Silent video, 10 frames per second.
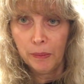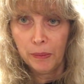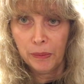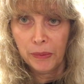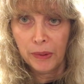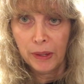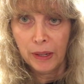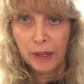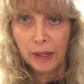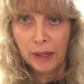
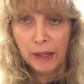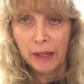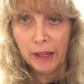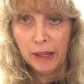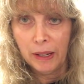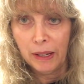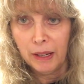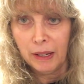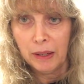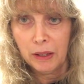
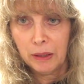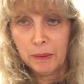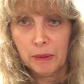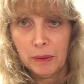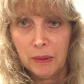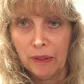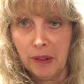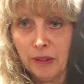No one is speaking in this clip.